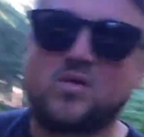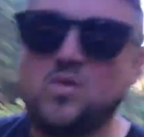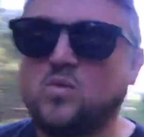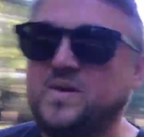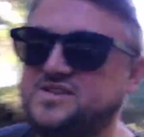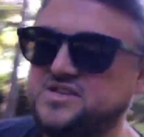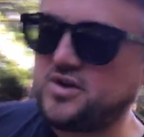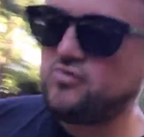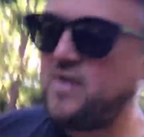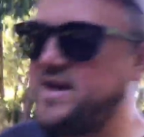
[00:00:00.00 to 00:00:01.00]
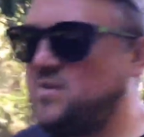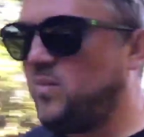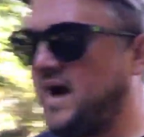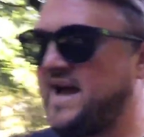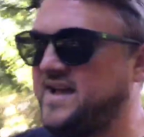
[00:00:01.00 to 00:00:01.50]
which is a great
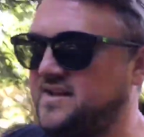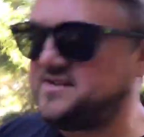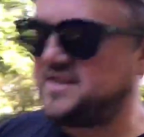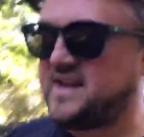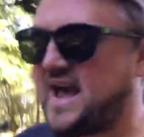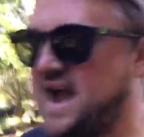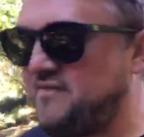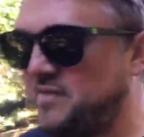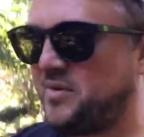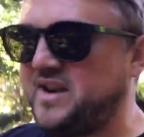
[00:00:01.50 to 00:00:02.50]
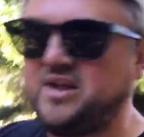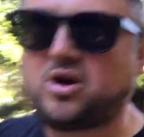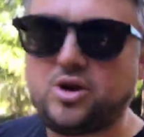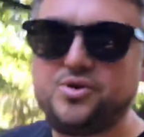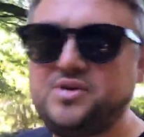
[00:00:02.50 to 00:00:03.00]
way to get everybody
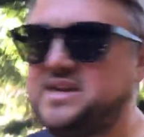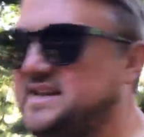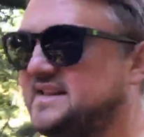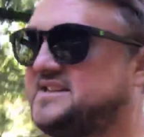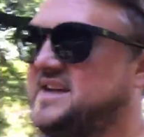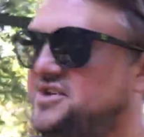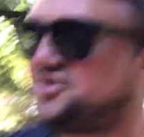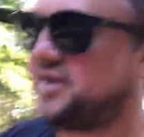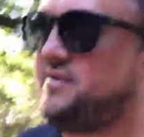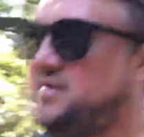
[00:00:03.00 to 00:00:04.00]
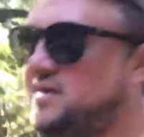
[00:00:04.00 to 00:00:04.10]
included in the session,